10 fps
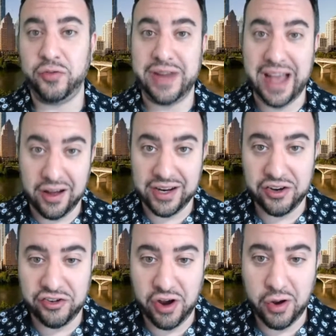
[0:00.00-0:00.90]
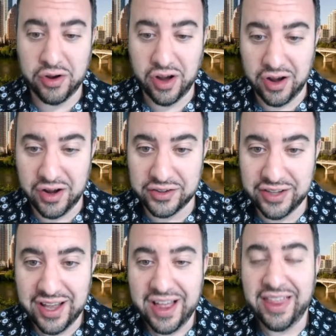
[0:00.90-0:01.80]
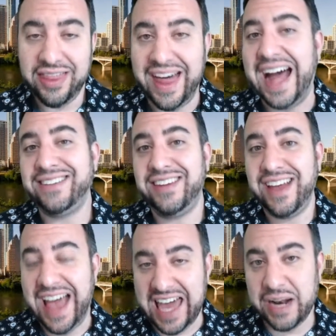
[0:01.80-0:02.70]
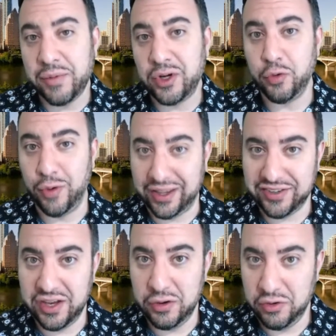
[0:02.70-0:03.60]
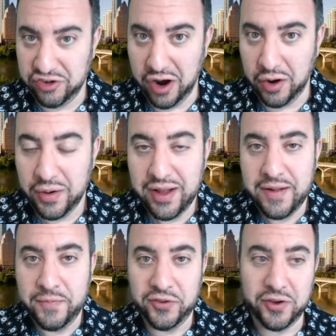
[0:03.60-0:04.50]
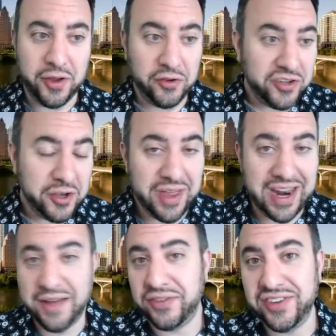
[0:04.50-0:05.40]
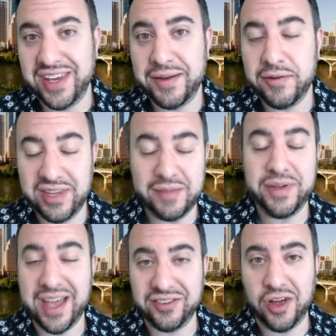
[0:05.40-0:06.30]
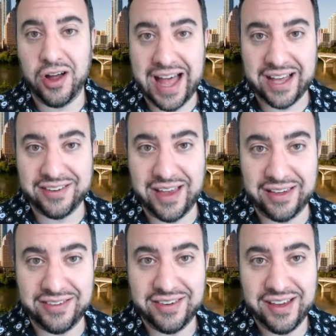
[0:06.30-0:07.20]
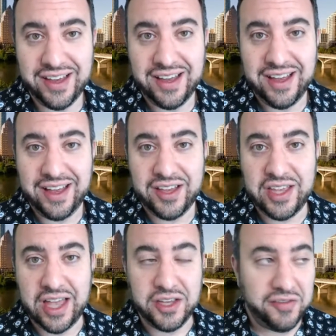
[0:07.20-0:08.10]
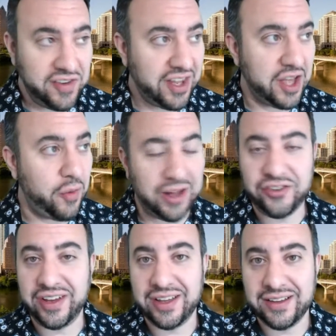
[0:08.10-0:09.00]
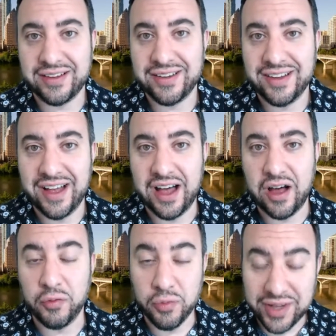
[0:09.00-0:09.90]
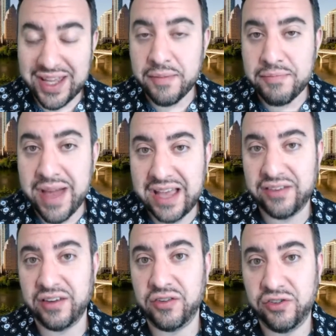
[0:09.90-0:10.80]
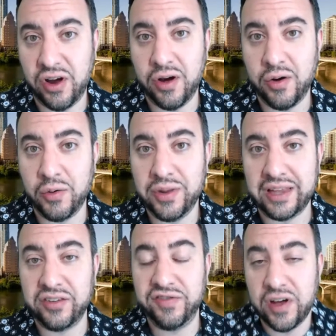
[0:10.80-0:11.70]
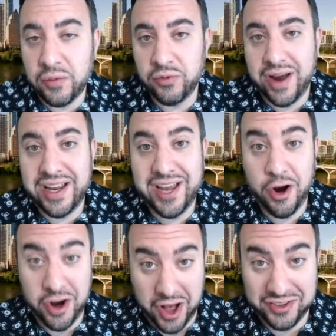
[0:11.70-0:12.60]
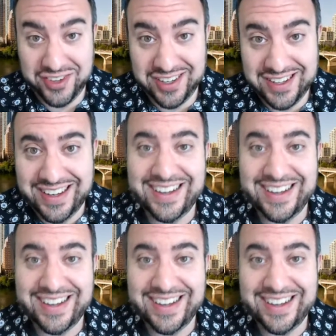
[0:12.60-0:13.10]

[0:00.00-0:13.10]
reality show called That Animal Rescue Show. So those of you that have CBS All Access and you feel like watching a really amazing show that's filmed right here in Austin,